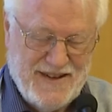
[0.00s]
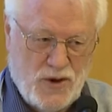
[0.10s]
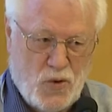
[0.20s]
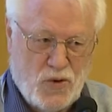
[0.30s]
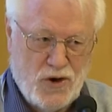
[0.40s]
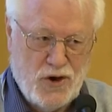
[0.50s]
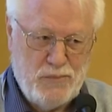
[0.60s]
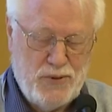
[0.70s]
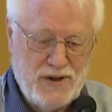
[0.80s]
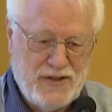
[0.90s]
Or
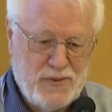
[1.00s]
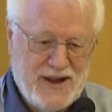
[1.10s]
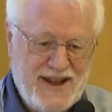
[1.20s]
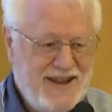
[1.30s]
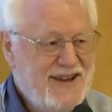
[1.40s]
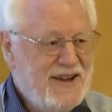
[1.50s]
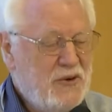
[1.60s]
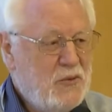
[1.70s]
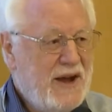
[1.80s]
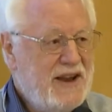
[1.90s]
put another way,
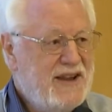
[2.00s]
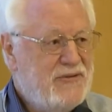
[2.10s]
when